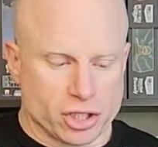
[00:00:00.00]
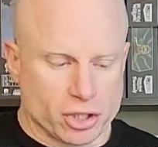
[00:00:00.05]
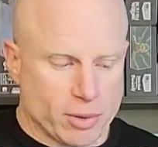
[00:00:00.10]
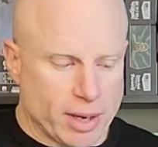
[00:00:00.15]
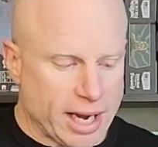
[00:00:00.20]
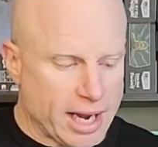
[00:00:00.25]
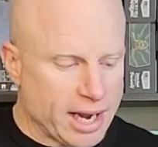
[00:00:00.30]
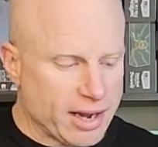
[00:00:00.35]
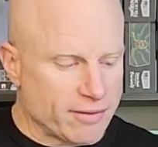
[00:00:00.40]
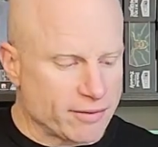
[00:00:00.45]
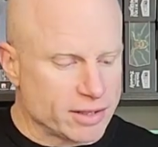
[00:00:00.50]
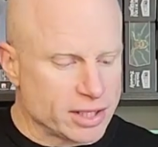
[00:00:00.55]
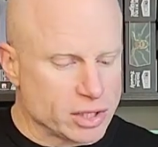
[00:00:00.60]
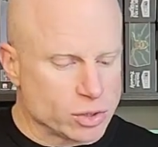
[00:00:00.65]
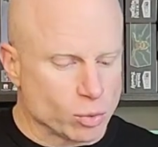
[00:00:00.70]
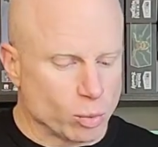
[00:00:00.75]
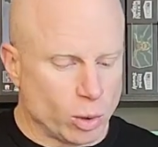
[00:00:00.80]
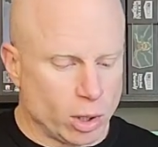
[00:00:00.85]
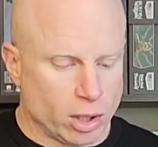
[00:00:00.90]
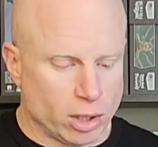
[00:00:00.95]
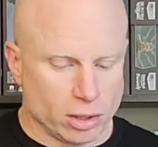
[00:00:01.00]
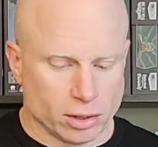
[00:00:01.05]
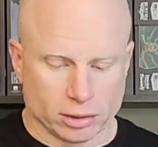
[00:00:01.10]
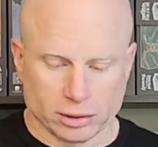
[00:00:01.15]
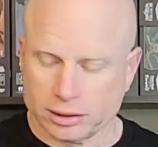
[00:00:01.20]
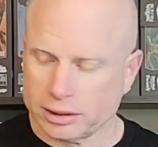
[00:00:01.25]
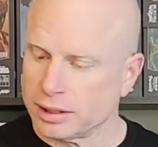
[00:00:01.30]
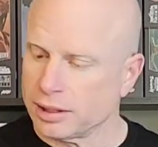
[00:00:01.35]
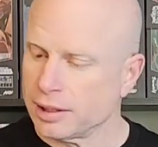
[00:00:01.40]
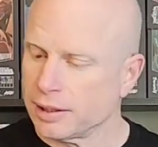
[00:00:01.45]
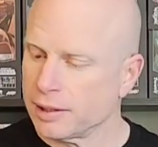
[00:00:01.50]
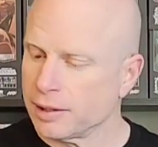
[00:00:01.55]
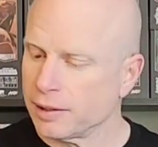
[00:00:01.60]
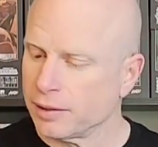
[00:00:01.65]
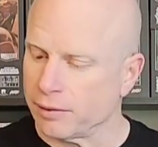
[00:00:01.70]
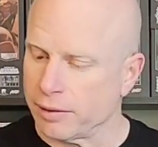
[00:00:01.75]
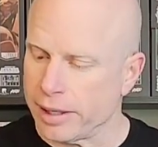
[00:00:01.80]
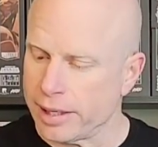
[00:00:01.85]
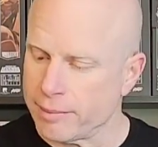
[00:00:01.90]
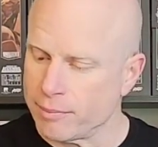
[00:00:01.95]
you have these walls,
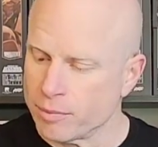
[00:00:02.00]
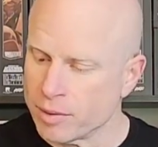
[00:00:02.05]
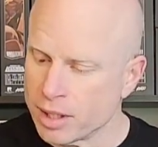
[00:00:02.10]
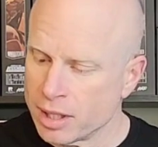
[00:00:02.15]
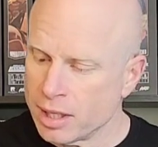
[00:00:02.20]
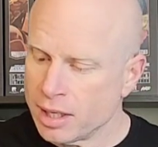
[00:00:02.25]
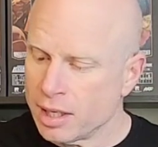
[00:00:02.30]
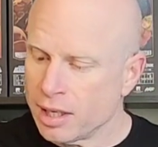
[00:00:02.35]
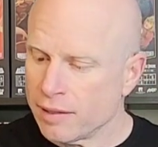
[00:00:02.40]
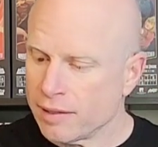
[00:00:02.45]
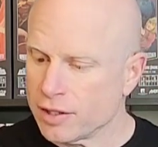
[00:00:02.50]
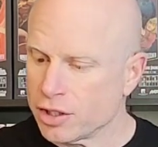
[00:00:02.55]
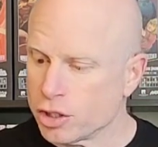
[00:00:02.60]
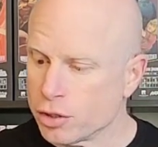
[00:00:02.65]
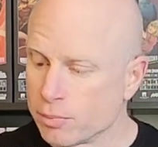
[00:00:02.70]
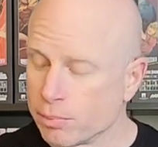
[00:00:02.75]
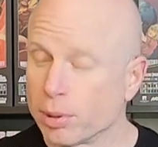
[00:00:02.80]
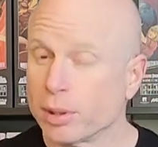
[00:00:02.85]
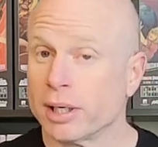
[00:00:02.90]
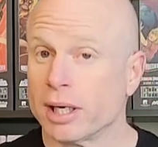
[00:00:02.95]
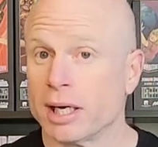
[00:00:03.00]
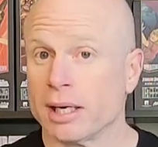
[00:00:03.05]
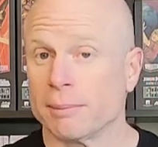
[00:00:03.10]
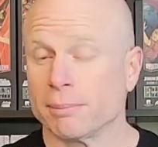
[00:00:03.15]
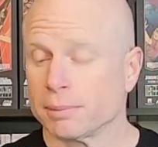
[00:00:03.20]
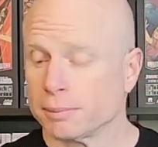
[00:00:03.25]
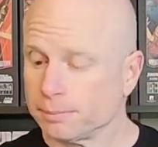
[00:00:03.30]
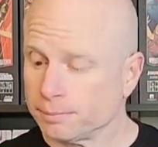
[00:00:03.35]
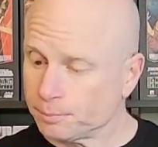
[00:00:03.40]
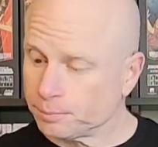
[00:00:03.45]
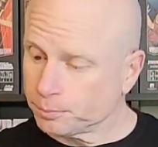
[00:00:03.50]
right, that you put up,